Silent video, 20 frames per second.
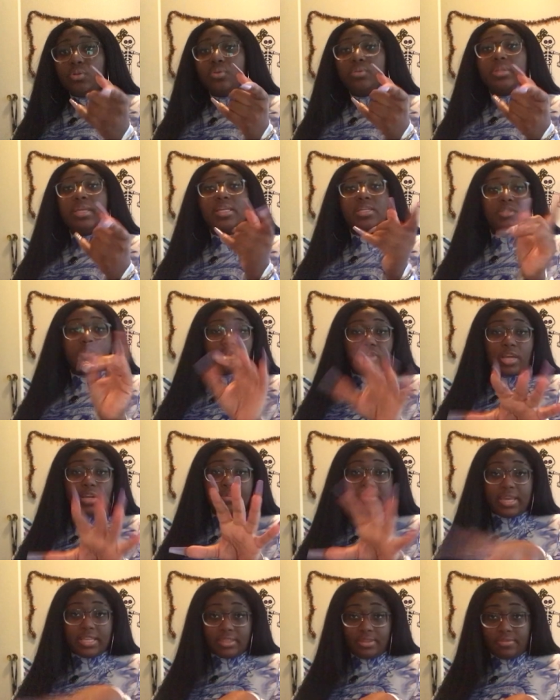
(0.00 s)
do things to try to
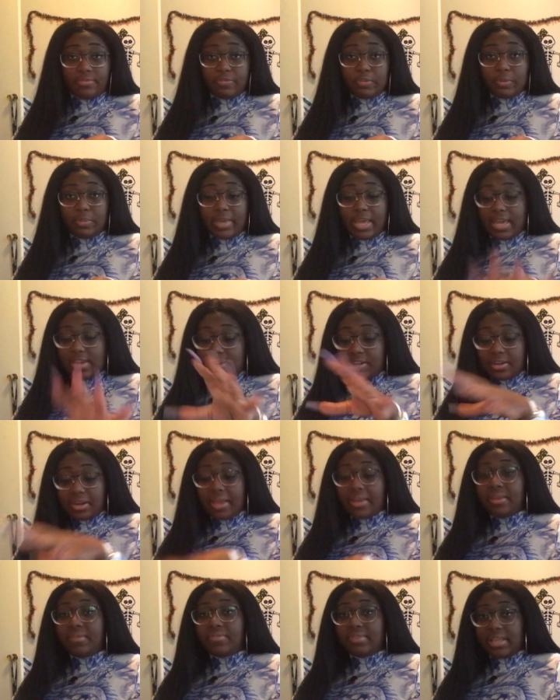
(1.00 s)
make them feel bad and it
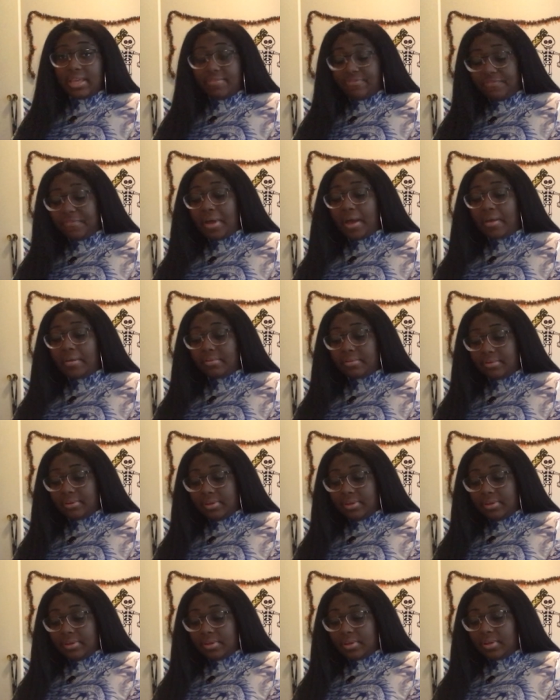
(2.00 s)
ain't even their fault.
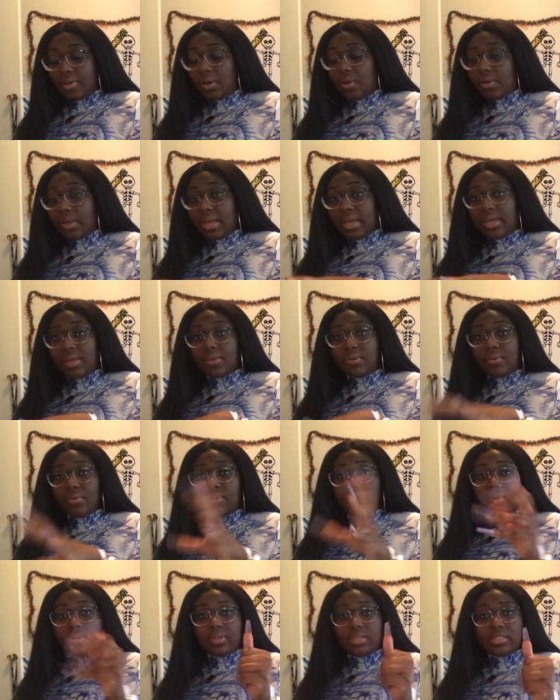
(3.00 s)
Okay?
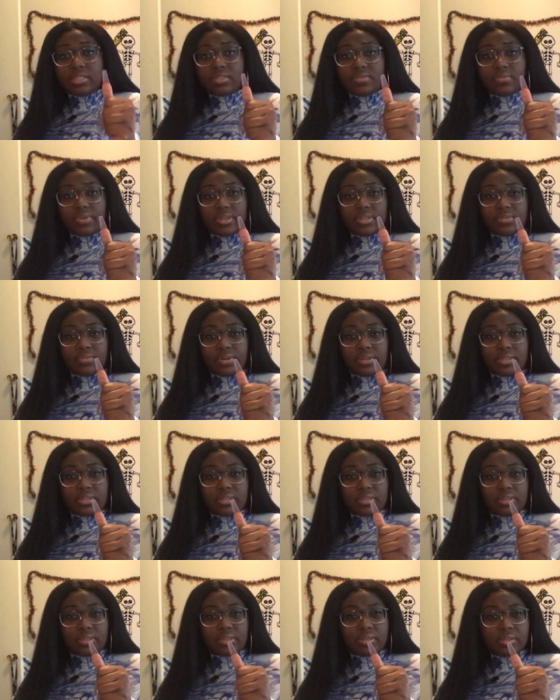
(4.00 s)
This is vice
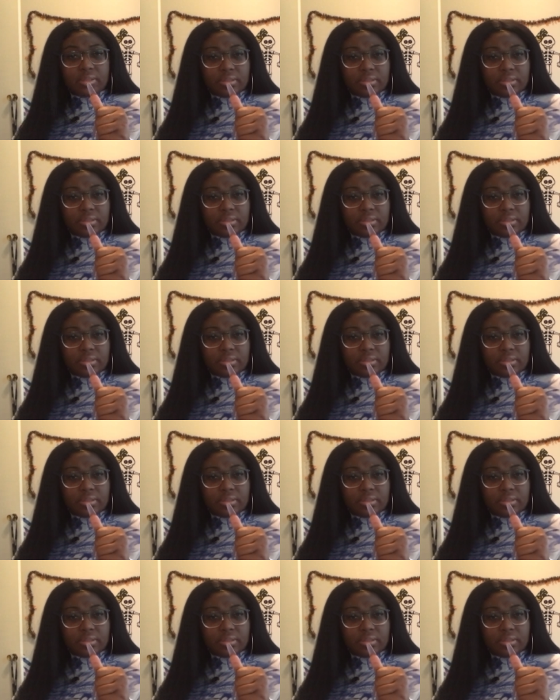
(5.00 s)
versa.